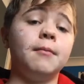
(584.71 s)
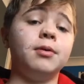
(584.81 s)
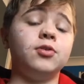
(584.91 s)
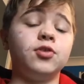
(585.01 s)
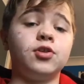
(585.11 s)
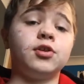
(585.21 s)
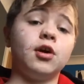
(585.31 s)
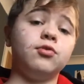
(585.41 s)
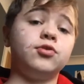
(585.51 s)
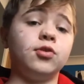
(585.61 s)
but it doesn't
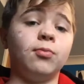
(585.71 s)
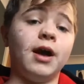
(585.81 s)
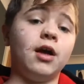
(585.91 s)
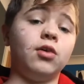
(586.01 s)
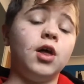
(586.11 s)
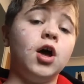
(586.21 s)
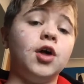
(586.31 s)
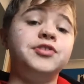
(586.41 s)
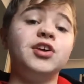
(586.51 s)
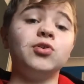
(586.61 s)
go too well
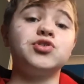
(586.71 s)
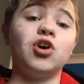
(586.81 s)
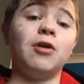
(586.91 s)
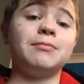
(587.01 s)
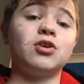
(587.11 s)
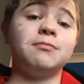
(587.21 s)
until Tom